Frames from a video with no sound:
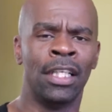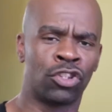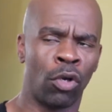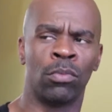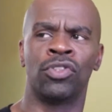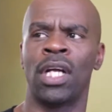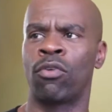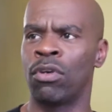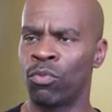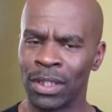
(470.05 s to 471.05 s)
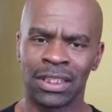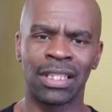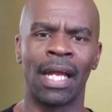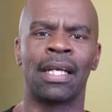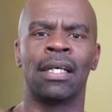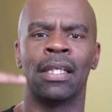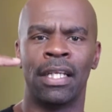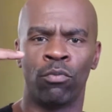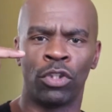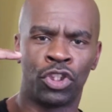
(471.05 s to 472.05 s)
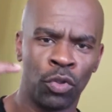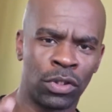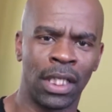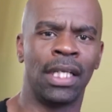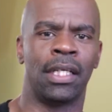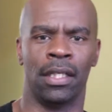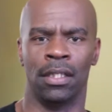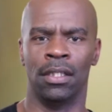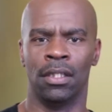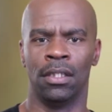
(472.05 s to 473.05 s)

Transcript: It's almost like we're recycling what you're thinking.